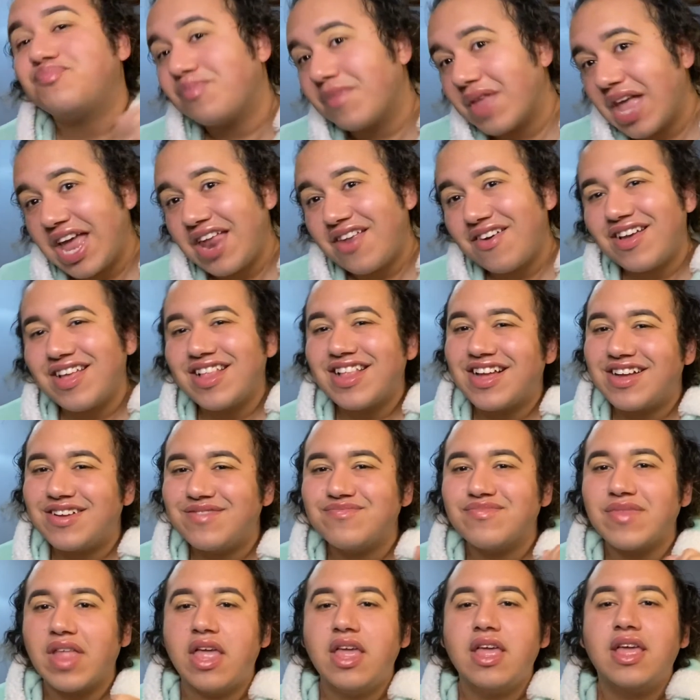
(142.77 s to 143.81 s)
Anyway, so
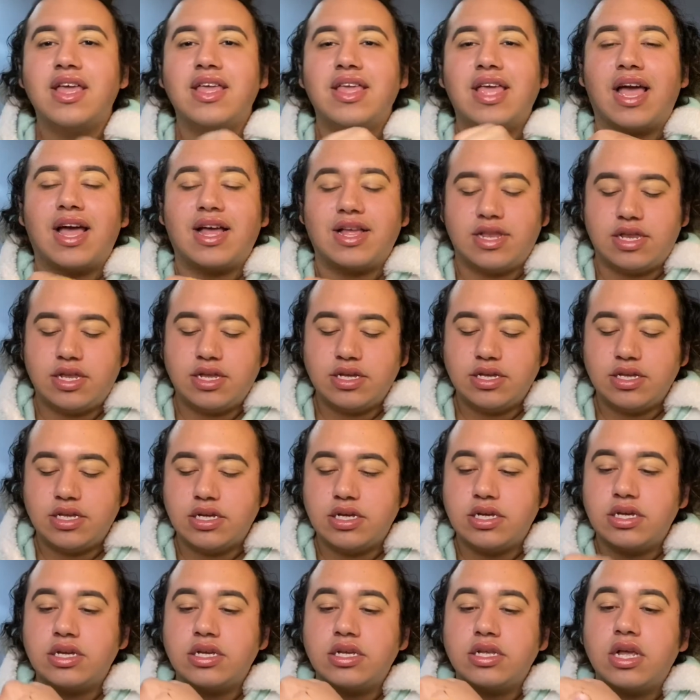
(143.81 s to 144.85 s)
yeah, this
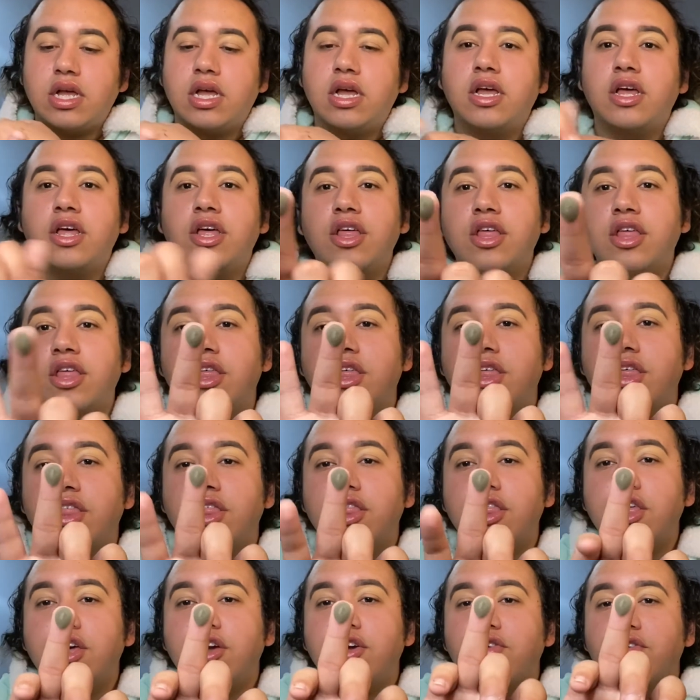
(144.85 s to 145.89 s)
is
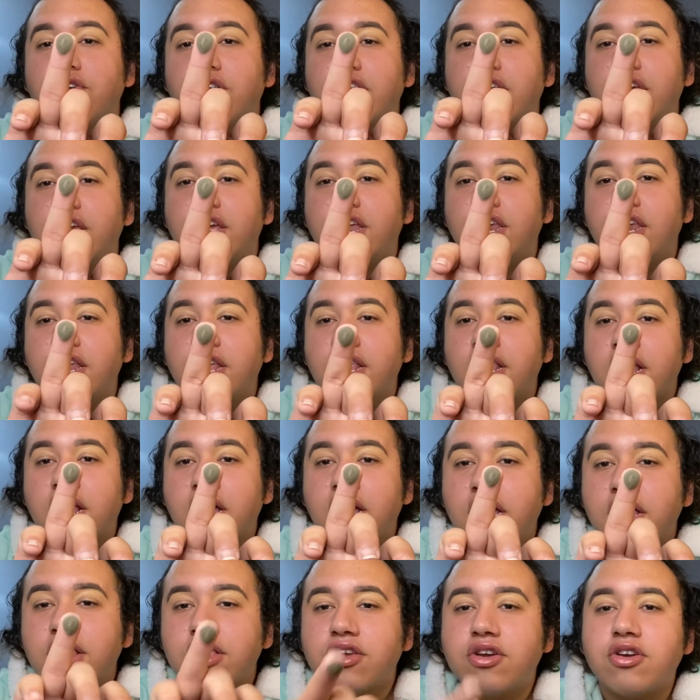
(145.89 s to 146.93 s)
the green. It's like a
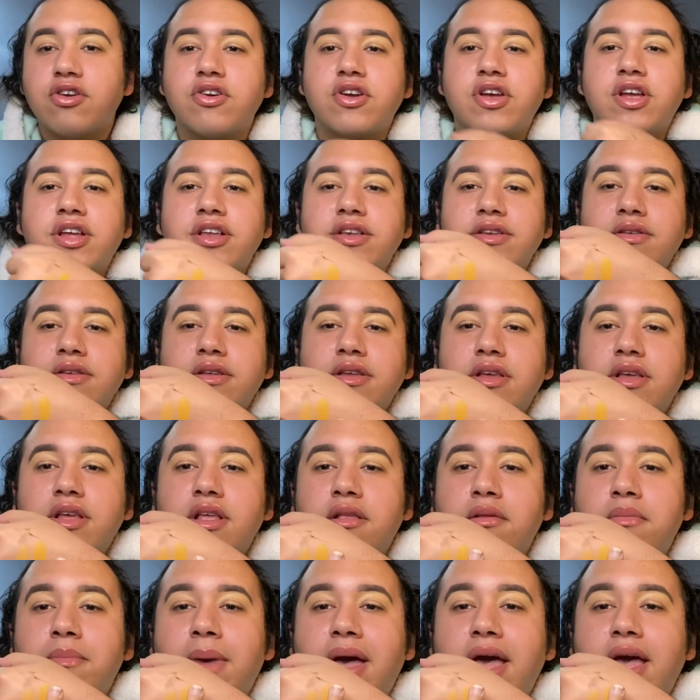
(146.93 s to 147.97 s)
hunter green.
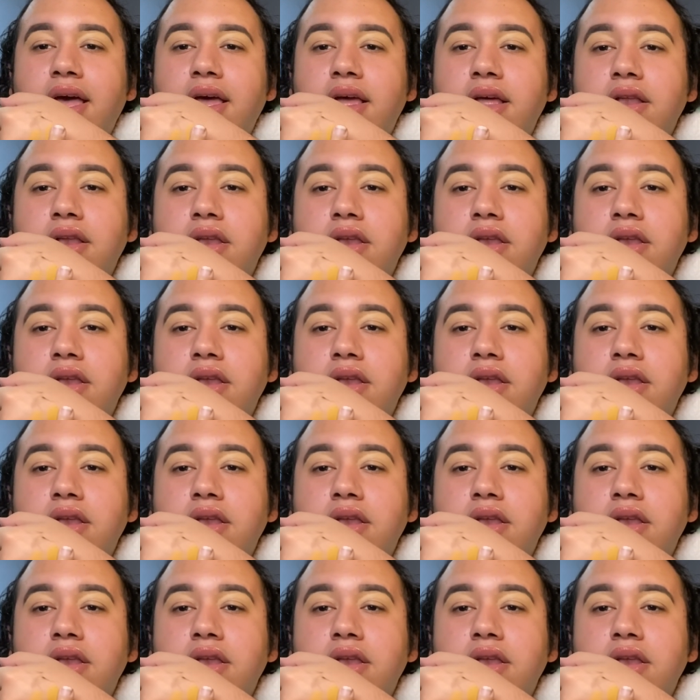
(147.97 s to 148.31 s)
It's matte.